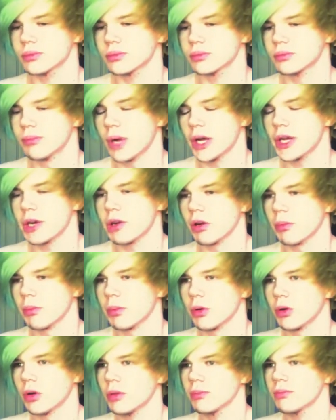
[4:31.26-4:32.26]
Money
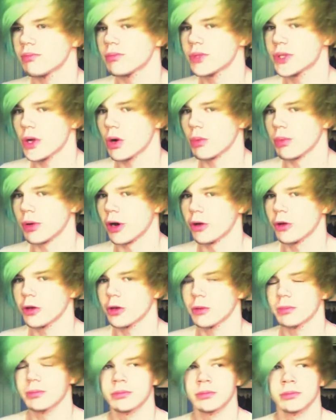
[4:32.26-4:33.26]
report, still broke.
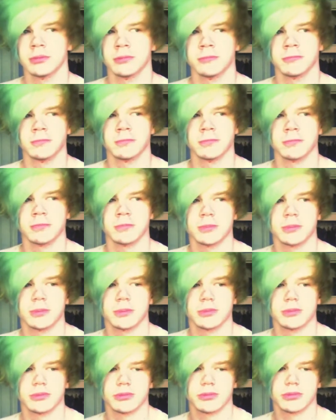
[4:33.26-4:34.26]

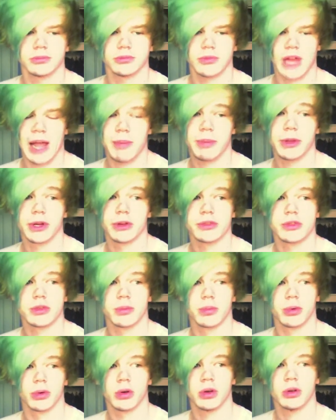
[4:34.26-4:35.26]
Happiness
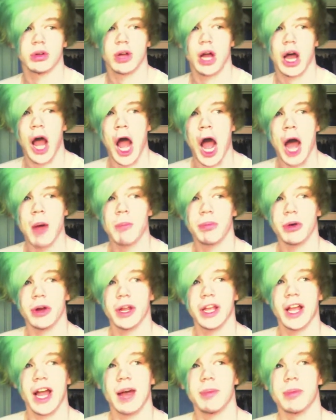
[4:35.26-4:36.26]
report, I'm
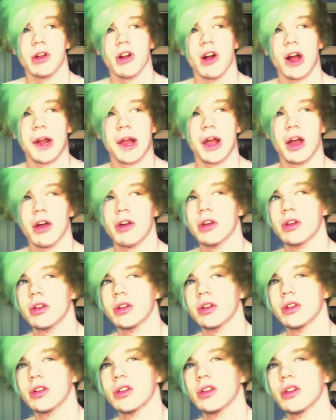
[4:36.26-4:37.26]
pretty happy right now.
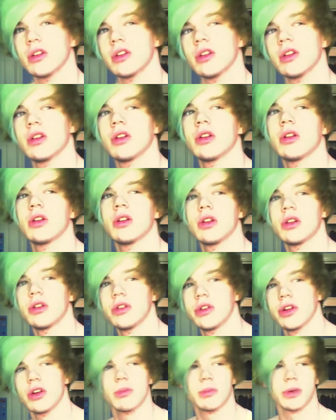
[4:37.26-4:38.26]

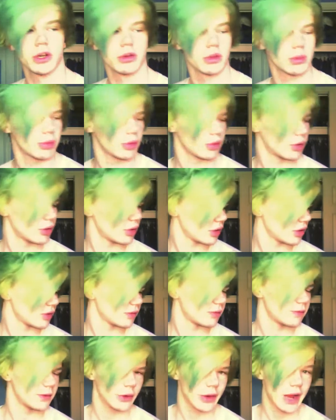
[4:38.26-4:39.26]
Notebook report,
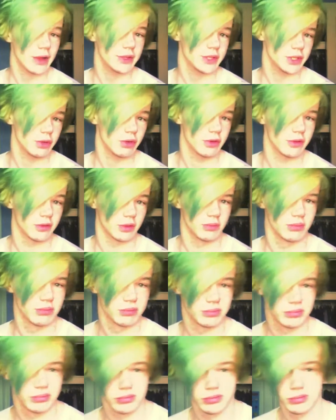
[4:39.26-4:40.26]
filled out two of them.
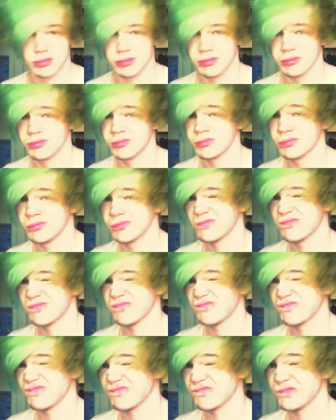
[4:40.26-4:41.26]

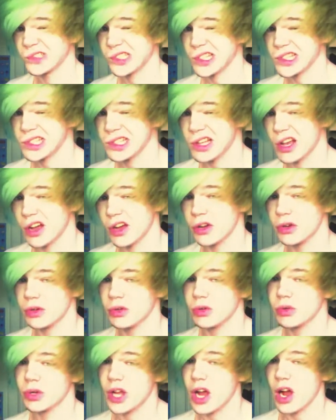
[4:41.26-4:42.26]
So,
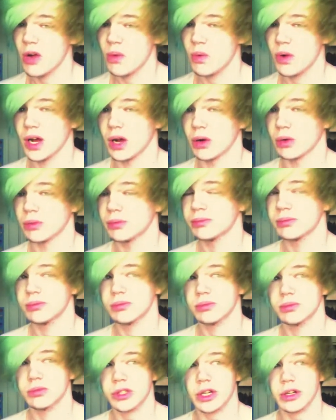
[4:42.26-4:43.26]
we're going well.
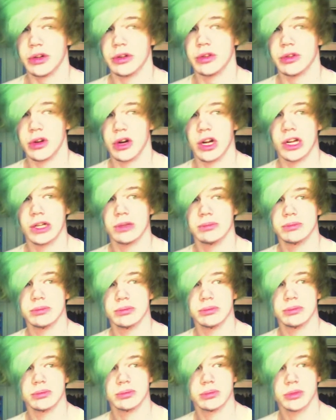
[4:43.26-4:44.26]
We're going alright.
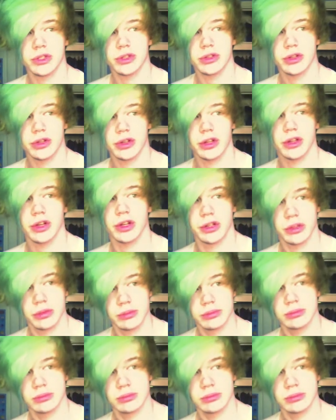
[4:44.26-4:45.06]
We're doing good.